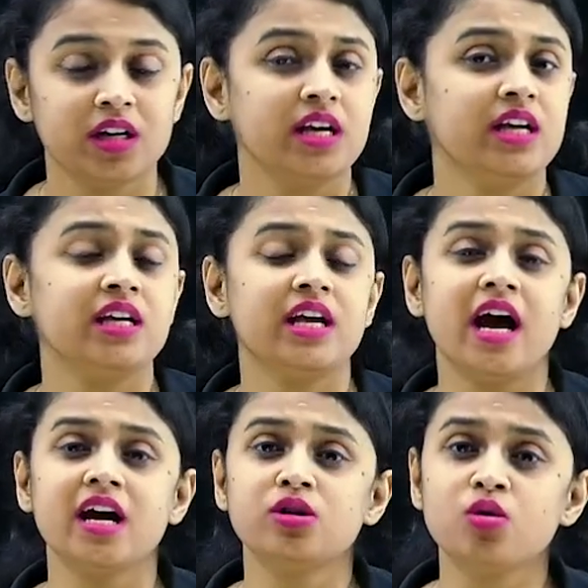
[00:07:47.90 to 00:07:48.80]
He
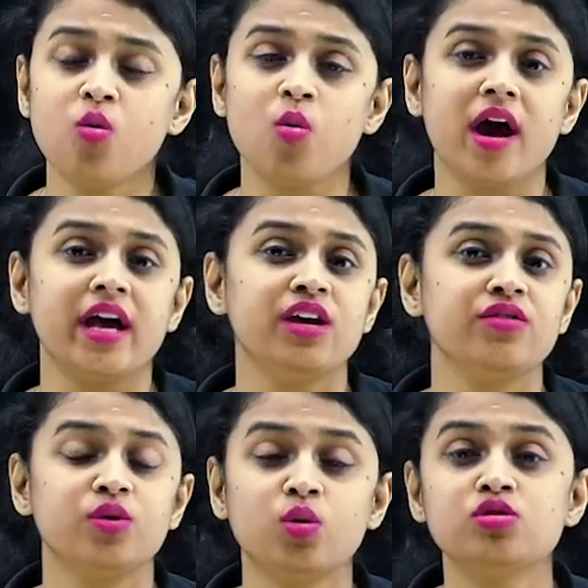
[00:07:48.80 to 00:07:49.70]
had no wife,
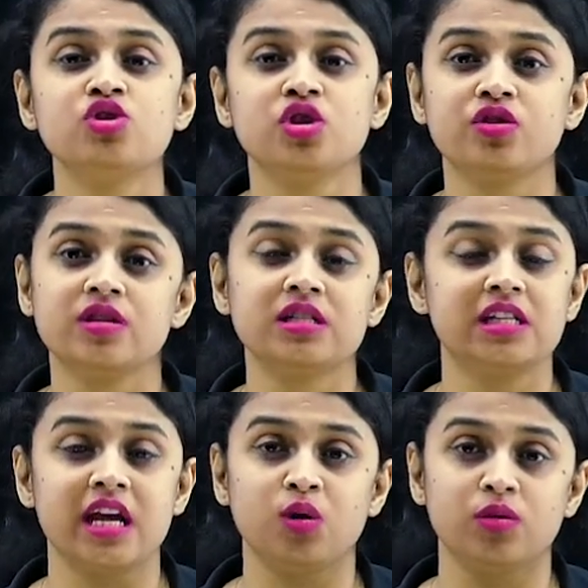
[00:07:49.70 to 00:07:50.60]
no children
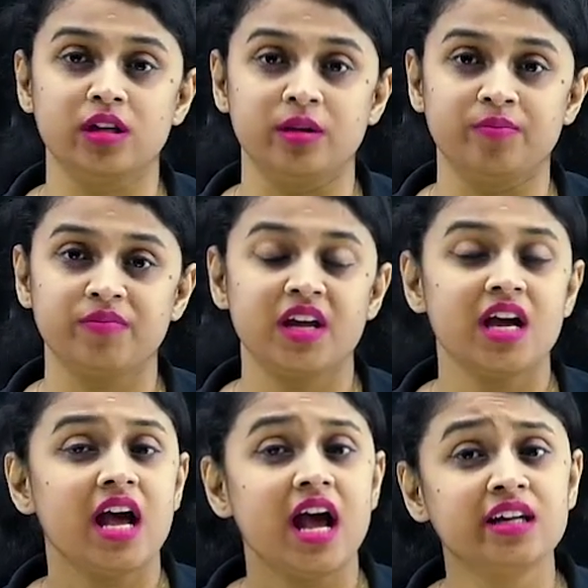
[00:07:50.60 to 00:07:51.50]
staying with him,
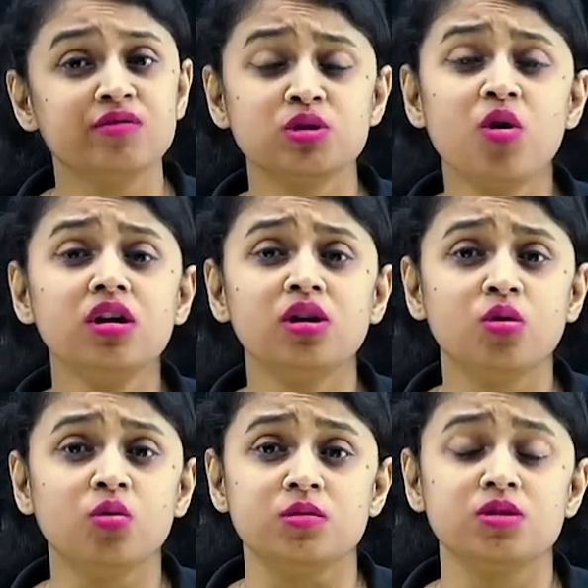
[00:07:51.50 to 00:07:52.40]
and he was all
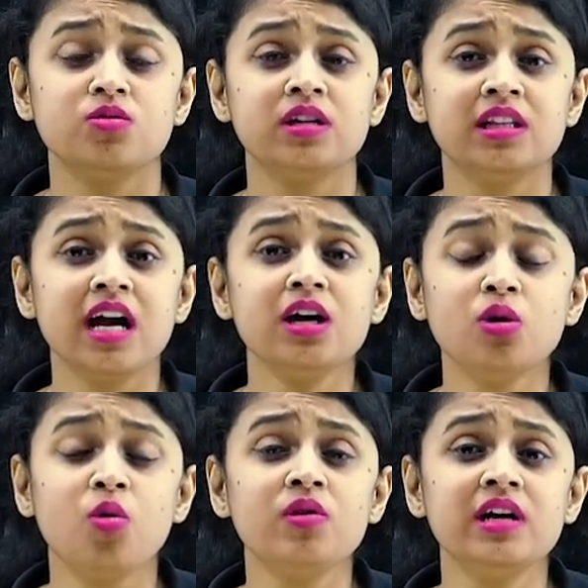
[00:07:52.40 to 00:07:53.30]
alone. So, in that
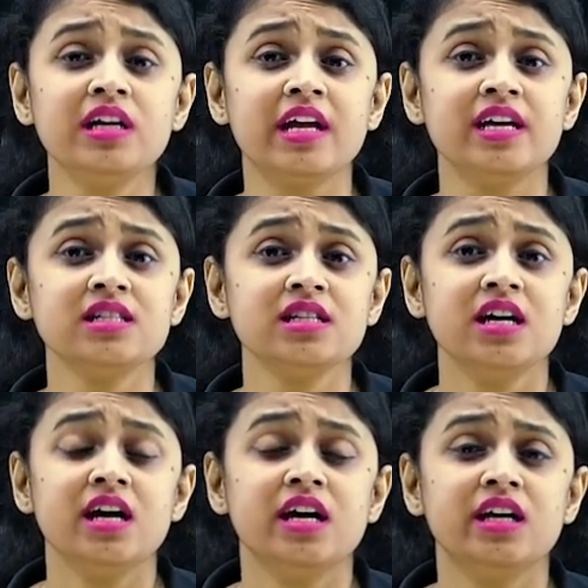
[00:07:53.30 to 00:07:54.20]
loneliness,
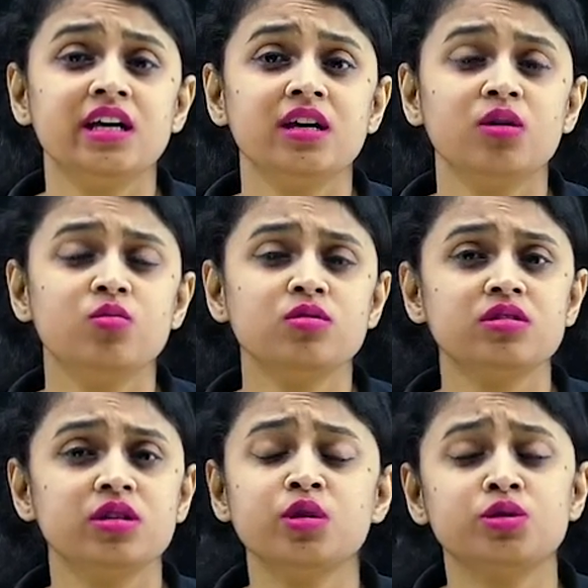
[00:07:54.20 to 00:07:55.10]
he would,
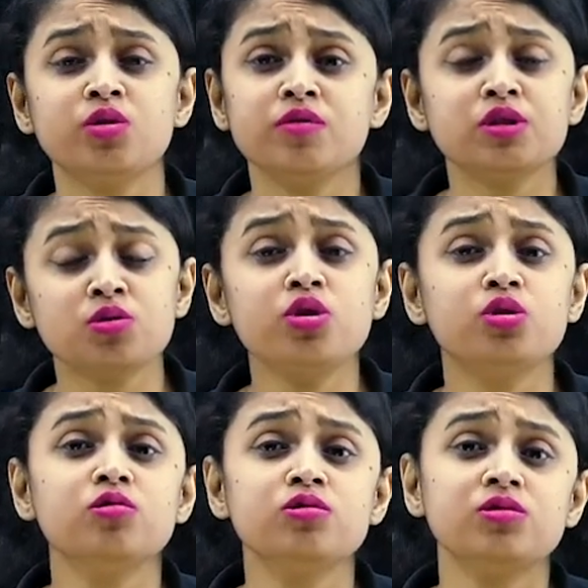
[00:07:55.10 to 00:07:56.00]
he, so he was so
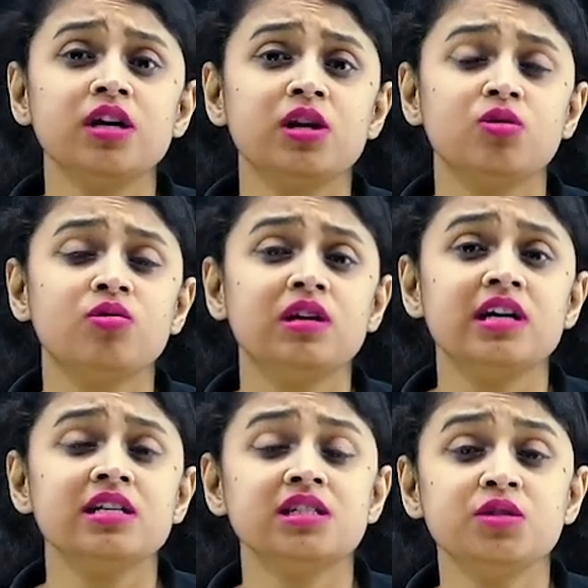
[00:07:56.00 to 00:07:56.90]
used to that
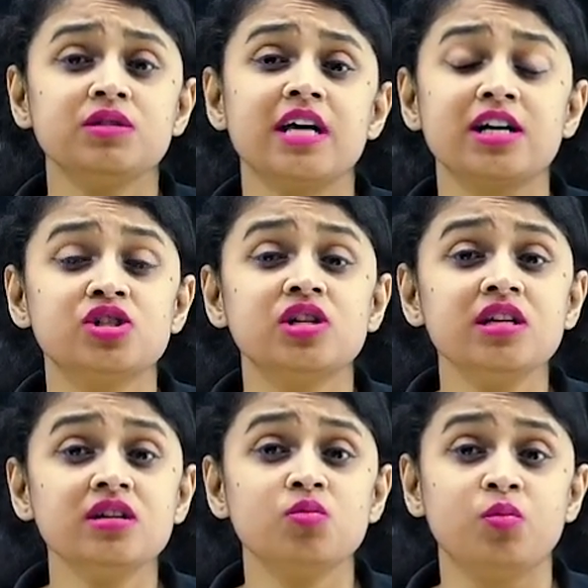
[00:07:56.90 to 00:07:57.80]
loneliness that he was
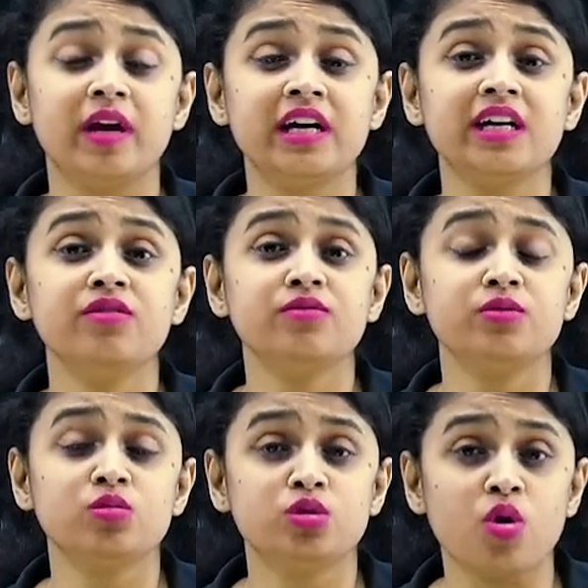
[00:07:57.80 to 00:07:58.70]
actually waiting
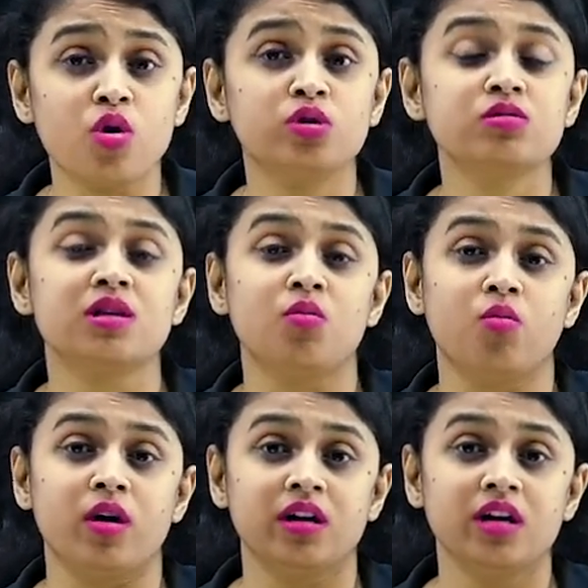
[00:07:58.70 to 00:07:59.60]
to talk to someone.